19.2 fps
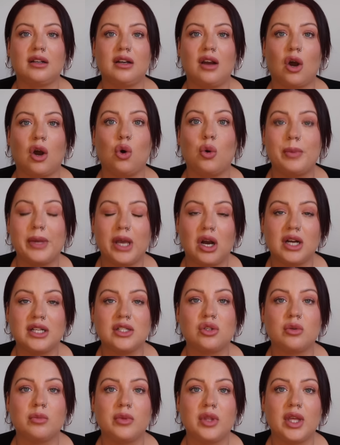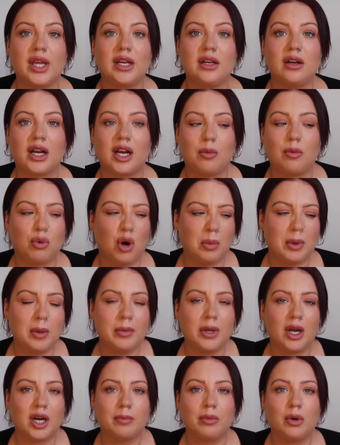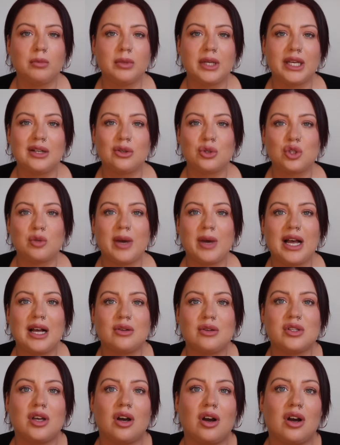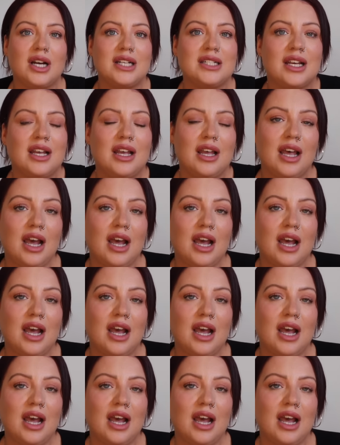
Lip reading: like, or behind something, like I'll prop it behind a pumpkin or something outside.